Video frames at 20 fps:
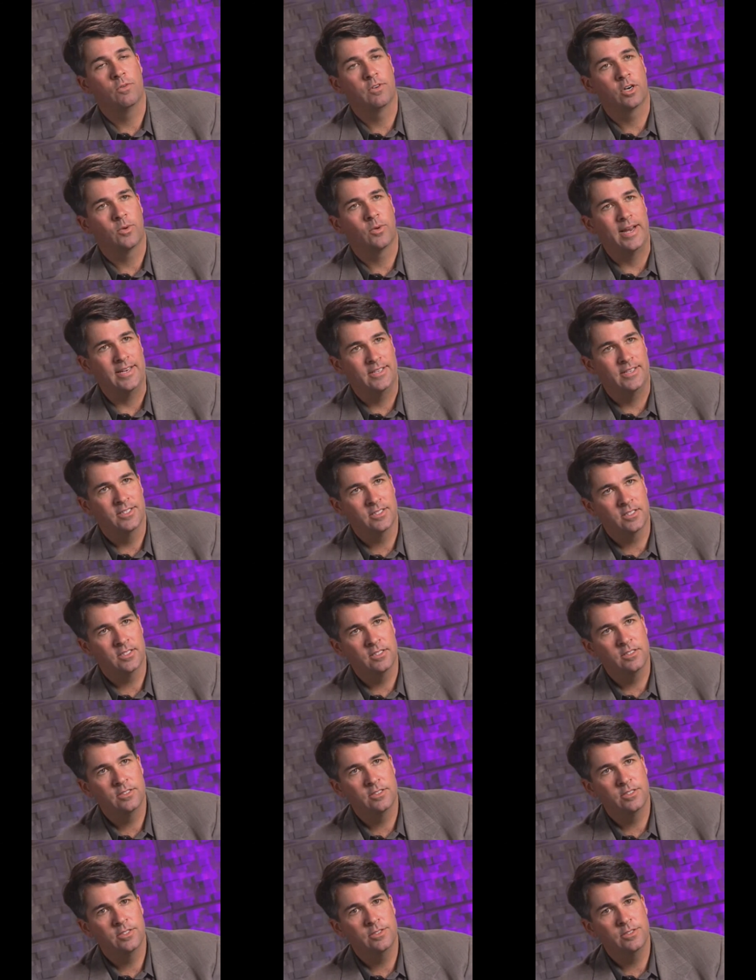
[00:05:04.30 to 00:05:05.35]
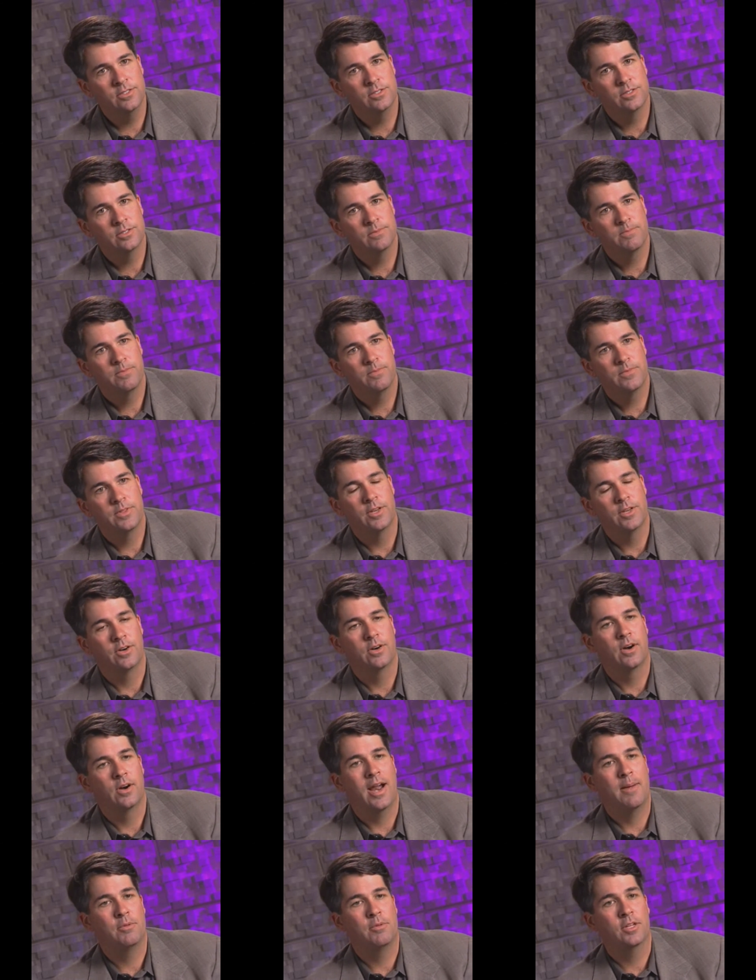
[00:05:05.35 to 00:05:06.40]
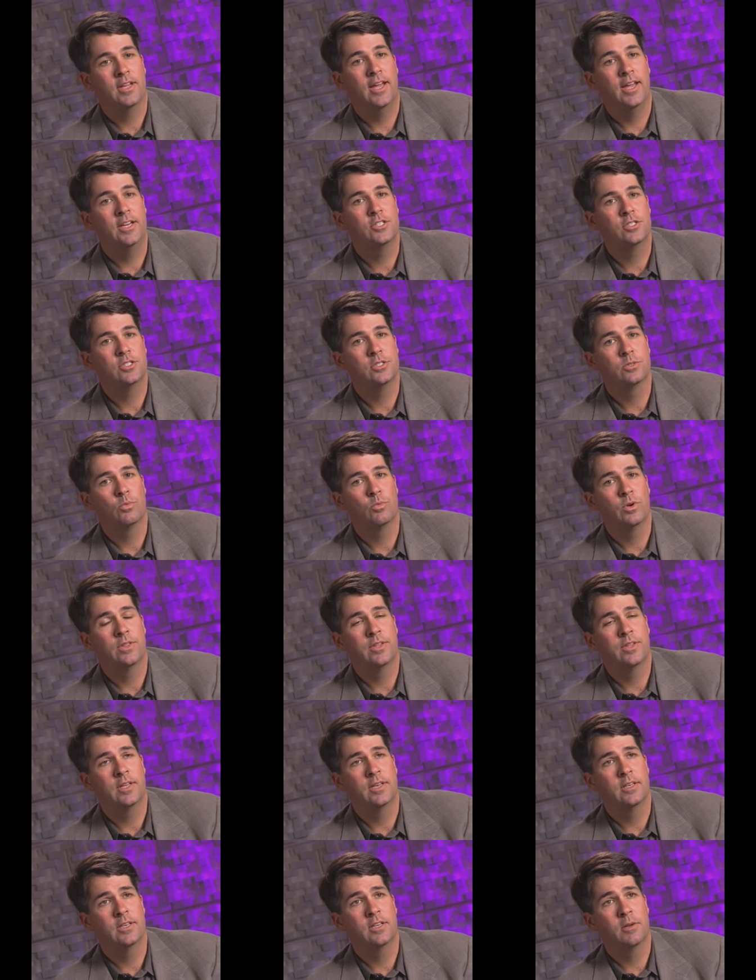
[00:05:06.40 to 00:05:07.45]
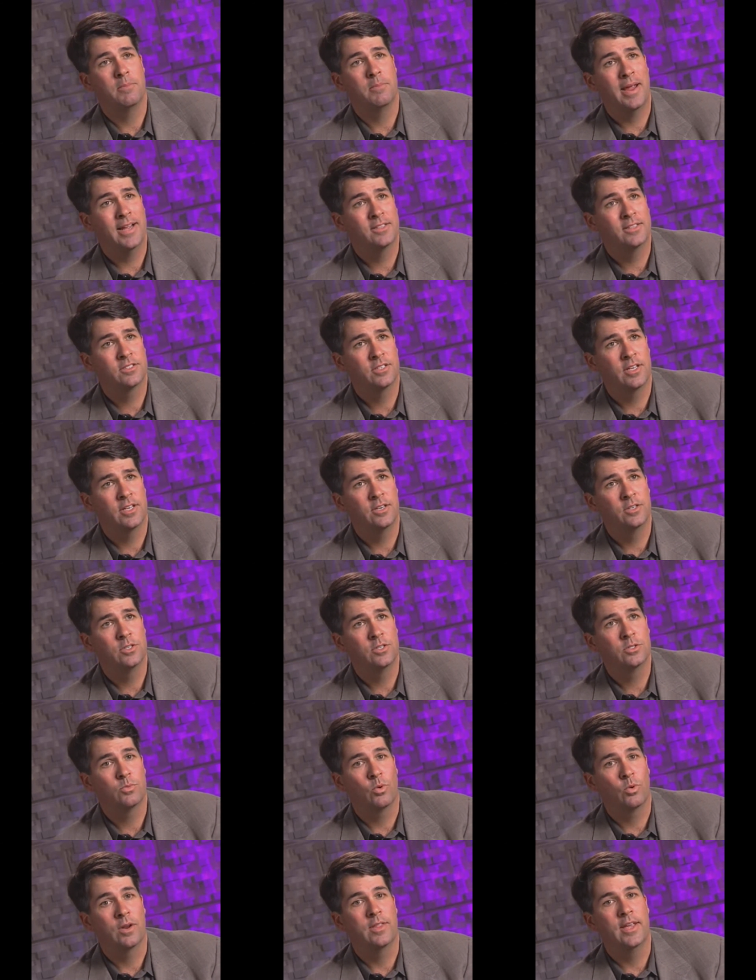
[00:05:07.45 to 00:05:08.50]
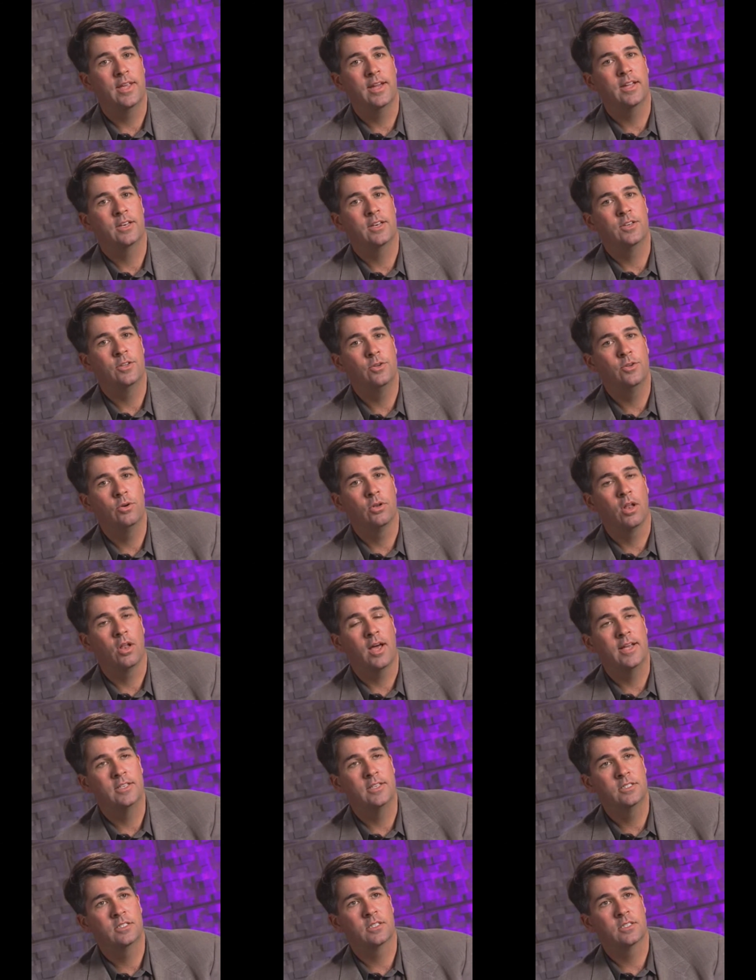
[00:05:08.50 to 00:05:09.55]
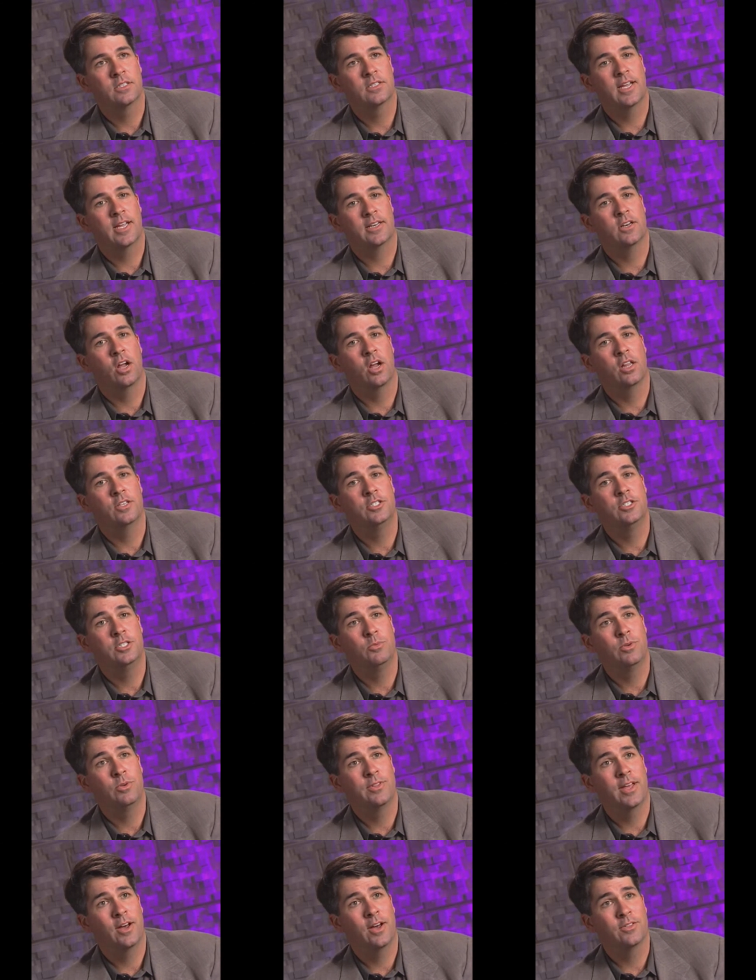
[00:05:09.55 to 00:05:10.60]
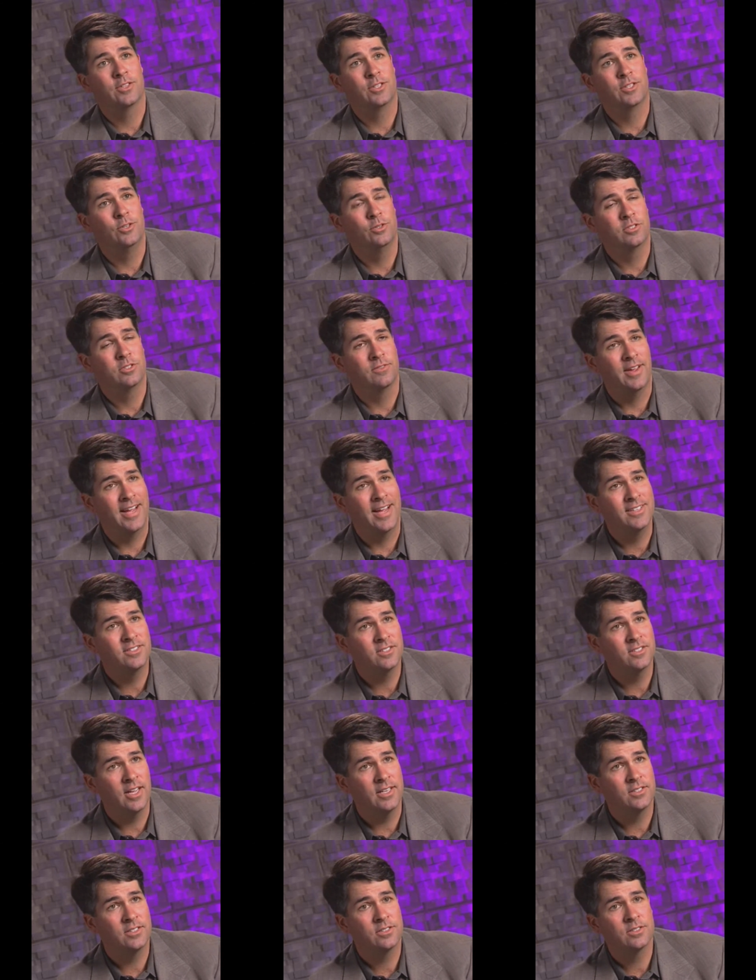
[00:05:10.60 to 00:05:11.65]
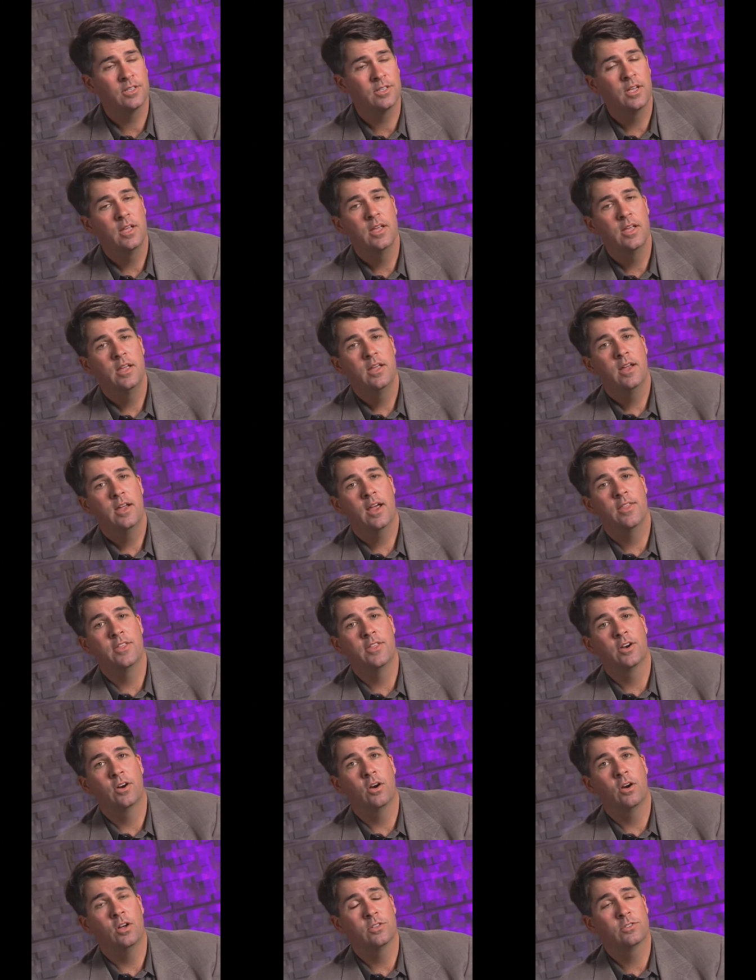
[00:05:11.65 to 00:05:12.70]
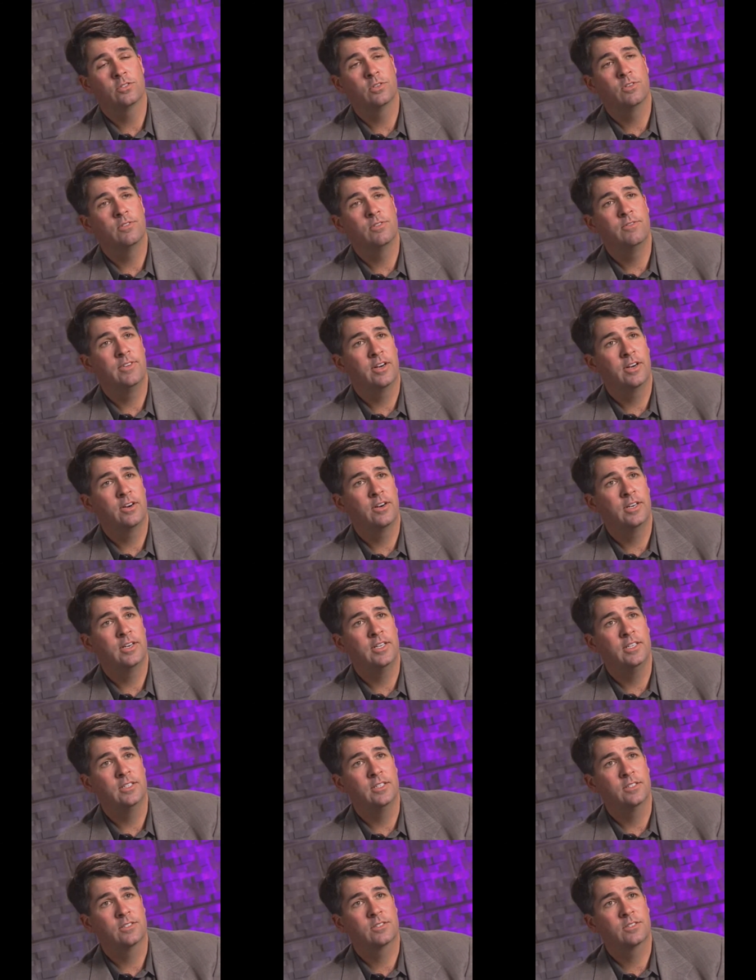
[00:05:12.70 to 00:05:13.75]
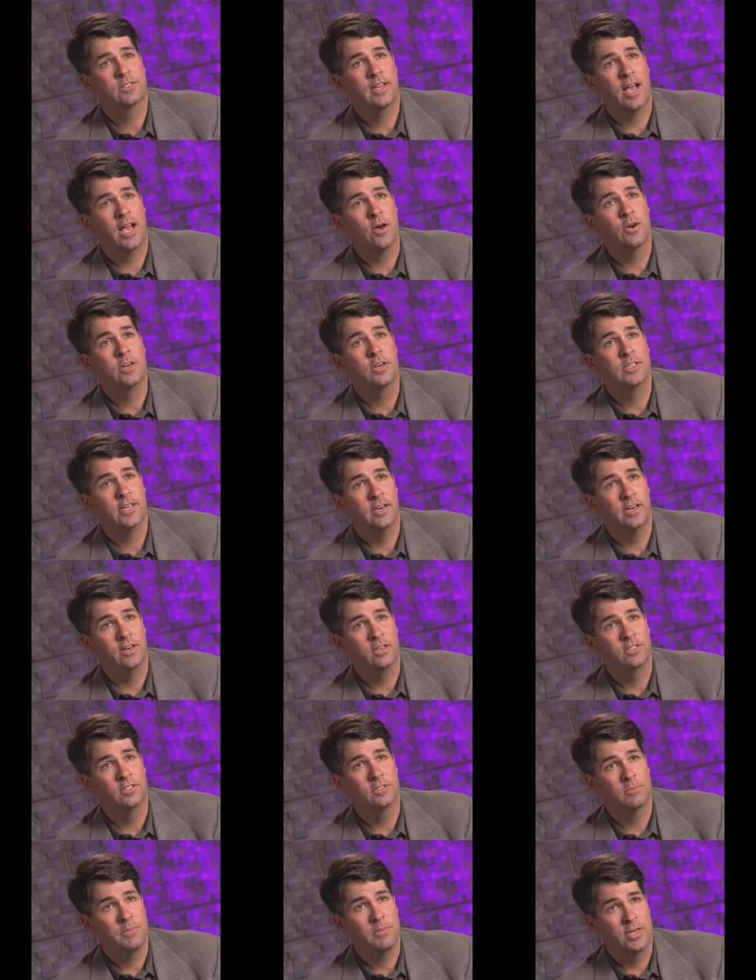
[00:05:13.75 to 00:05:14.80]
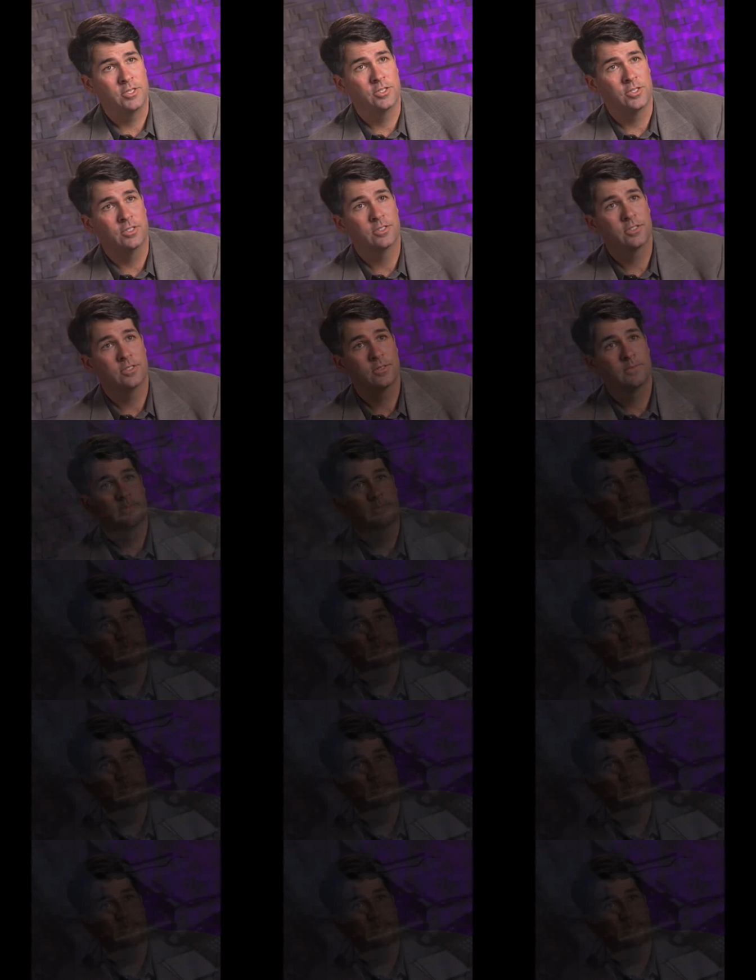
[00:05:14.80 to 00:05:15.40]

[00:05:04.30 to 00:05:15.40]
over great distances. There are applications within command centers where they can utilize the technology without the use of headsets. And there are also various counterterrorism measures.